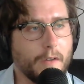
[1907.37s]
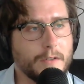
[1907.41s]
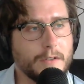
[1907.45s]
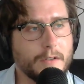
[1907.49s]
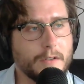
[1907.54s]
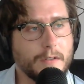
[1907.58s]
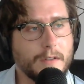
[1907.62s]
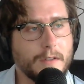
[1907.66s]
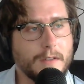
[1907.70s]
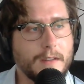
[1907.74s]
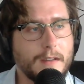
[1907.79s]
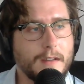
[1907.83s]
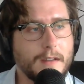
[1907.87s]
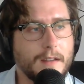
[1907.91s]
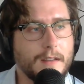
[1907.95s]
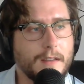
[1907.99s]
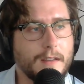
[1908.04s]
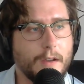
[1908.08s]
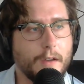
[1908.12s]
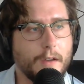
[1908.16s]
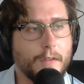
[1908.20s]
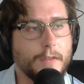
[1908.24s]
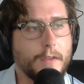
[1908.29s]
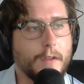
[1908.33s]
So
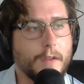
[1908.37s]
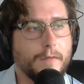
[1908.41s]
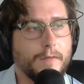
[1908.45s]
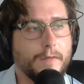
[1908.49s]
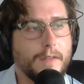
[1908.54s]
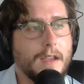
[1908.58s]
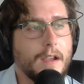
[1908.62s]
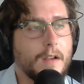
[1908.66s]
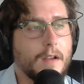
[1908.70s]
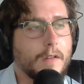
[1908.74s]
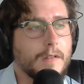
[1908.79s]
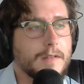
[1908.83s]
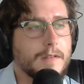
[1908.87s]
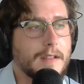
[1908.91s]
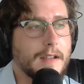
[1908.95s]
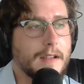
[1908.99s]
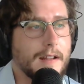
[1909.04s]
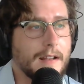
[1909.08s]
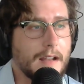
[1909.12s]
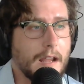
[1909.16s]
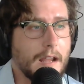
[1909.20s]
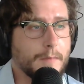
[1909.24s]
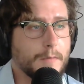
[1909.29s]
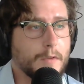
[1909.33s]
the vehicles they
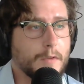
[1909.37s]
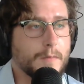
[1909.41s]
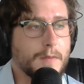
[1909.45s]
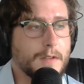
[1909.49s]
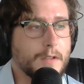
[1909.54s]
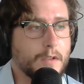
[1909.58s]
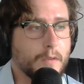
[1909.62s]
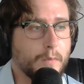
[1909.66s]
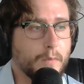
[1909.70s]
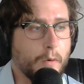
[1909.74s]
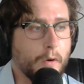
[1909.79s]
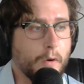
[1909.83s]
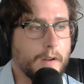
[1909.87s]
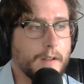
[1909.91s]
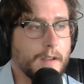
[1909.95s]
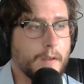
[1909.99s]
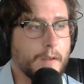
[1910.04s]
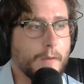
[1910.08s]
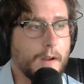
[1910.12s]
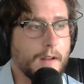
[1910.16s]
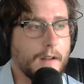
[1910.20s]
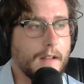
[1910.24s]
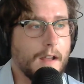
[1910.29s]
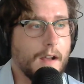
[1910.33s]
claim to be supporting
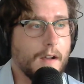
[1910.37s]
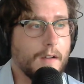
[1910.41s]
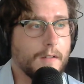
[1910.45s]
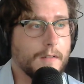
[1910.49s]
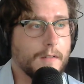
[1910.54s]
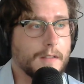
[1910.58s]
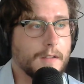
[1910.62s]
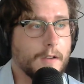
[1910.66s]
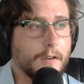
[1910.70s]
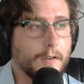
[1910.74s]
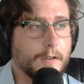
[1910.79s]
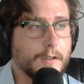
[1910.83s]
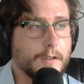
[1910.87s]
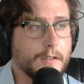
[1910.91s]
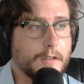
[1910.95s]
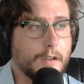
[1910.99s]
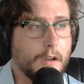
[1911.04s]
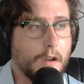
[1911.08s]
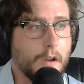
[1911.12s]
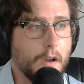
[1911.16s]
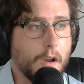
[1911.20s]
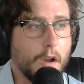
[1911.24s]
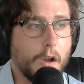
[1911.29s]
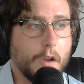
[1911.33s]
right now, there's
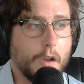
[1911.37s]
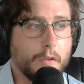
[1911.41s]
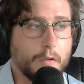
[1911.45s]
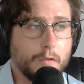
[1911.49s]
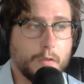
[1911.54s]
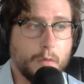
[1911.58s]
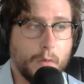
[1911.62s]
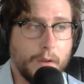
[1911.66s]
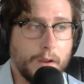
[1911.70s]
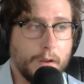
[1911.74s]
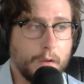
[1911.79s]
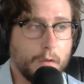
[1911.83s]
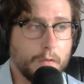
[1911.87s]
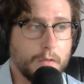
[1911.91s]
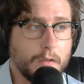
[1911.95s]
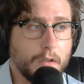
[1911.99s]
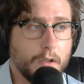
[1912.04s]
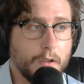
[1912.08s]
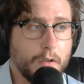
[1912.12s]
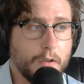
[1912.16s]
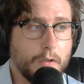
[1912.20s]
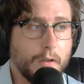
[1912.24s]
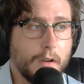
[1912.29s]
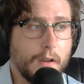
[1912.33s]
the Renault Twingo
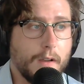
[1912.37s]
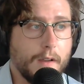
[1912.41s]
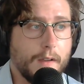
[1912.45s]
2,